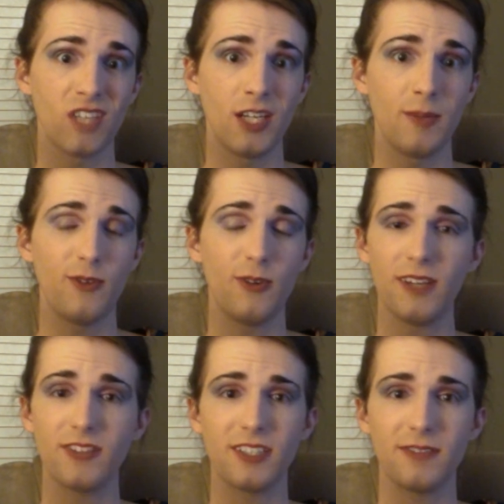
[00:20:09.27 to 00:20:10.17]
Before I
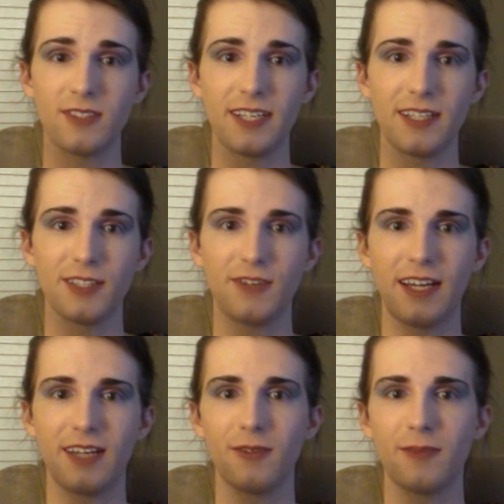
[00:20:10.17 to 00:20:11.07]
was never
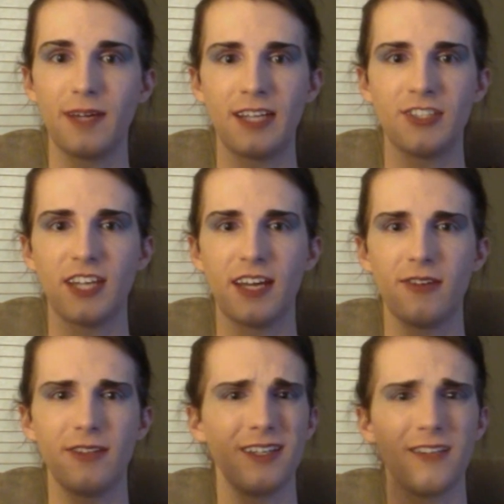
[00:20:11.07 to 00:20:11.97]
satisfied with my eyeshadow,
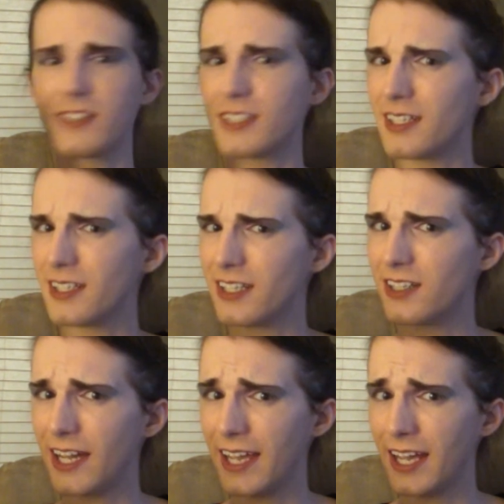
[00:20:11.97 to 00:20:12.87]
and then all of a sudden
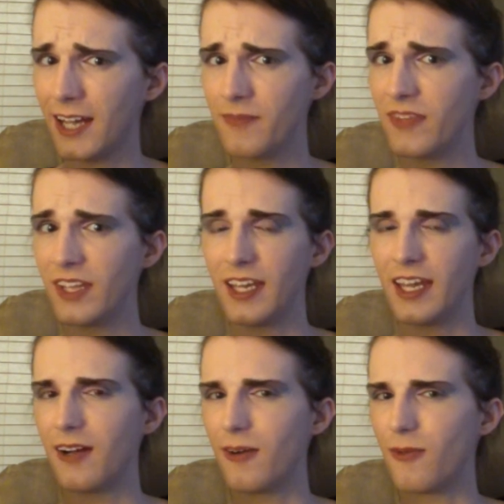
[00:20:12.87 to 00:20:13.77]
I am.
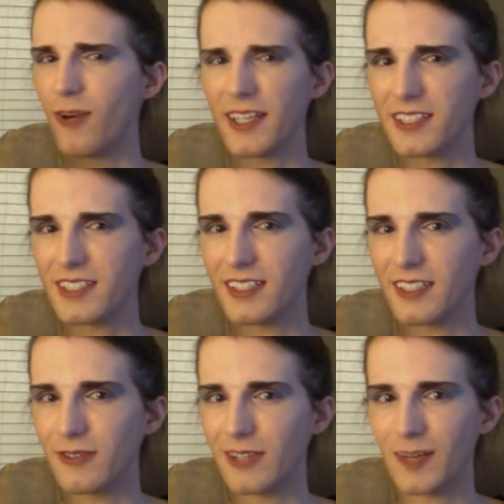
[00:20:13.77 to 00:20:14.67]
What?
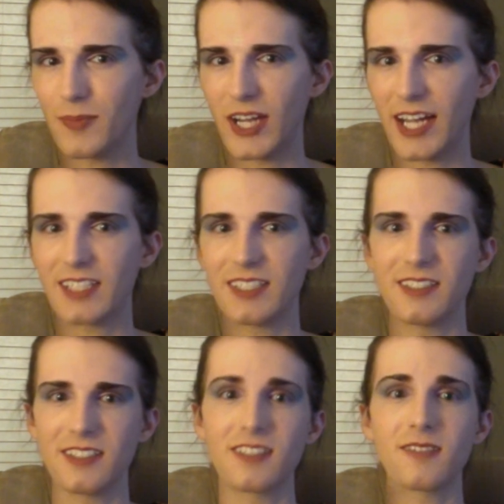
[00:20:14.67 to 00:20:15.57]
Without
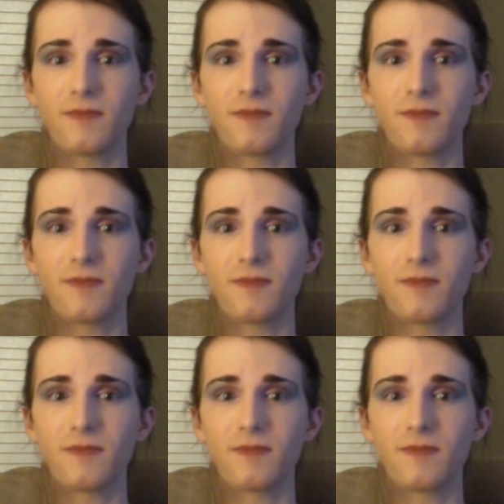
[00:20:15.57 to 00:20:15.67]
practice?